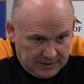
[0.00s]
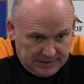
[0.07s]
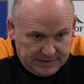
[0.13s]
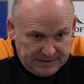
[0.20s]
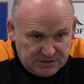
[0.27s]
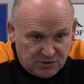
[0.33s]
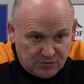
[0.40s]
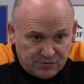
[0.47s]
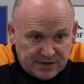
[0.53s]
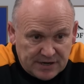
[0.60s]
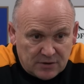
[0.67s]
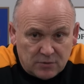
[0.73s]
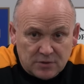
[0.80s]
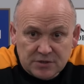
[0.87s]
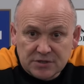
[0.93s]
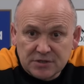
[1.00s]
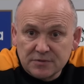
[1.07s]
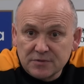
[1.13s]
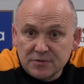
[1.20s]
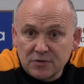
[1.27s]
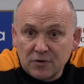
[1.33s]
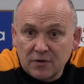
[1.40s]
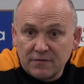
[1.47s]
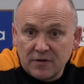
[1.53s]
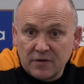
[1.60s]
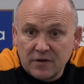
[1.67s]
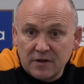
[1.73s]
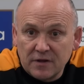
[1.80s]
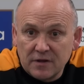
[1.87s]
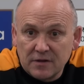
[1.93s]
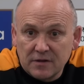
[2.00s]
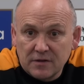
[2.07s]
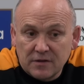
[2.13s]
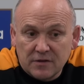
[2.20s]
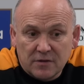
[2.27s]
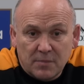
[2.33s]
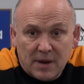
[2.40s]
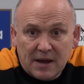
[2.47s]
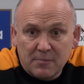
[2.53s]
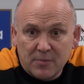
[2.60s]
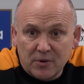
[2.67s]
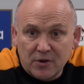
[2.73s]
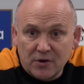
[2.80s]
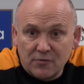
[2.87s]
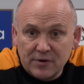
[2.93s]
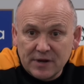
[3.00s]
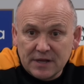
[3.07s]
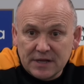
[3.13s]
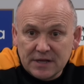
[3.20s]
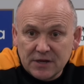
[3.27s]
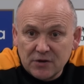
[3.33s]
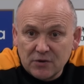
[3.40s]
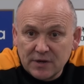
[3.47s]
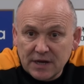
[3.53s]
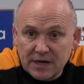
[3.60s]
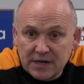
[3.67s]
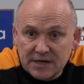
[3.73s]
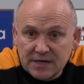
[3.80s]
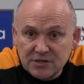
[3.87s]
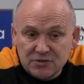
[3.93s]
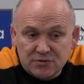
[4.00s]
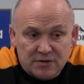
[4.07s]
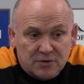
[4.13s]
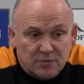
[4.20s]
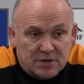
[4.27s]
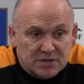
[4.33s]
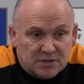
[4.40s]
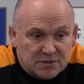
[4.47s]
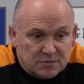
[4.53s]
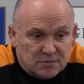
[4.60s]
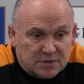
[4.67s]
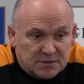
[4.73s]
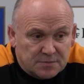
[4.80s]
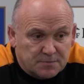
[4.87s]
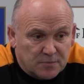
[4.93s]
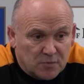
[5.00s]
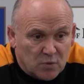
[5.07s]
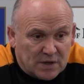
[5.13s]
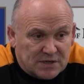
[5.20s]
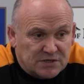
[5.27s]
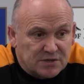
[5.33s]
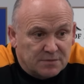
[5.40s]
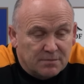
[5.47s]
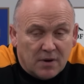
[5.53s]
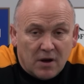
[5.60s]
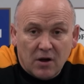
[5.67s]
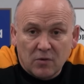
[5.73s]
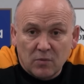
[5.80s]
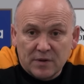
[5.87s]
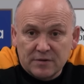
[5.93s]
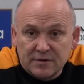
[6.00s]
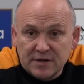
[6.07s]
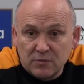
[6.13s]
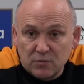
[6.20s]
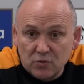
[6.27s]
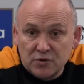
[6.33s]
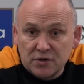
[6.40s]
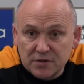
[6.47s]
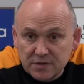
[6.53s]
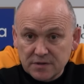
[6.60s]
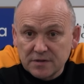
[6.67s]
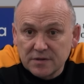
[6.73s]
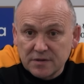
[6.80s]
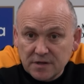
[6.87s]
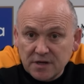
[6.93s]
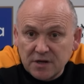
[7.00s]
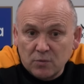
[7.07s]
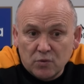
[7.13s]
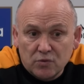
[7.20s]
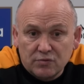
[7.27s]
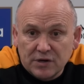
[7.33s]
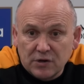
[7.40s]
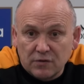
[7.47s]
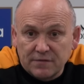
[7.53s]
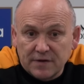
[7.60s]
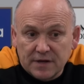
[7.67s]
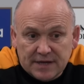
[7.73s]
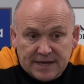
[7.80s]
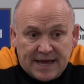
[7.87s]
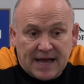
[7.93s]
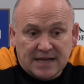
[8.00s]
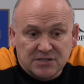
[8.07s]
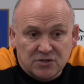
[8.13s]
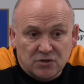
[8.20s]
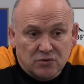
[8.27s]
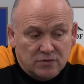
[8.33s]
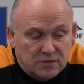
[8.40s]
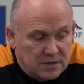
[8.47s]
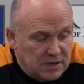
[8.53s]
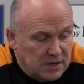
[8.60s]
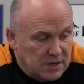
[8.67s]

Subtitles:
his career was sort of on the back burner, really. You know, he had an injury which question mark whether he would recover. He has done.